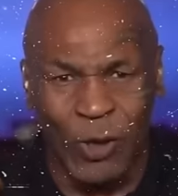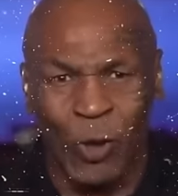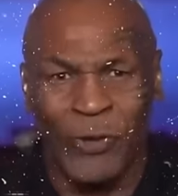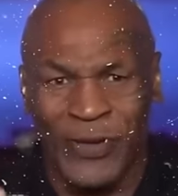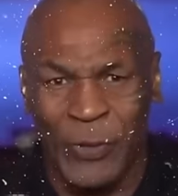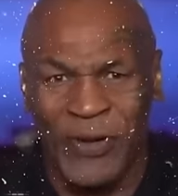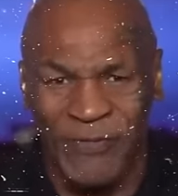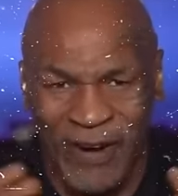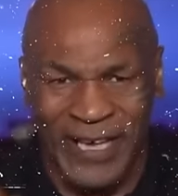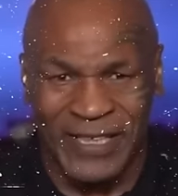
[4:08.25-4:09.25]
laws that we're
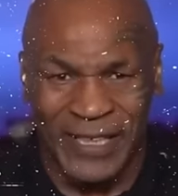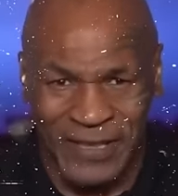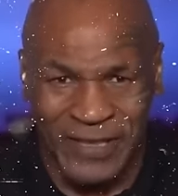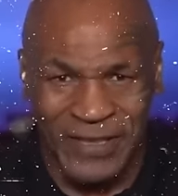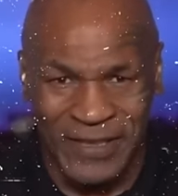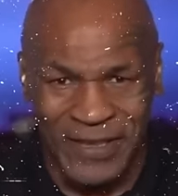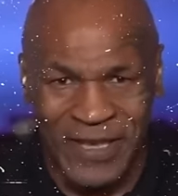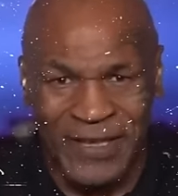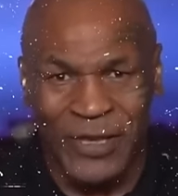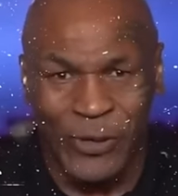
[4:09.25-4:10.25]
fighting under.
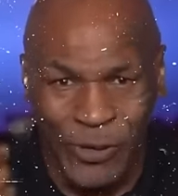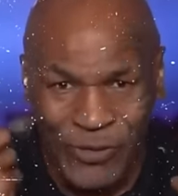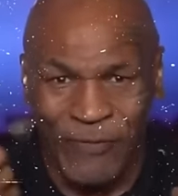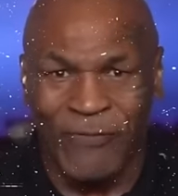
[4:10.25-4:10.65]
This is a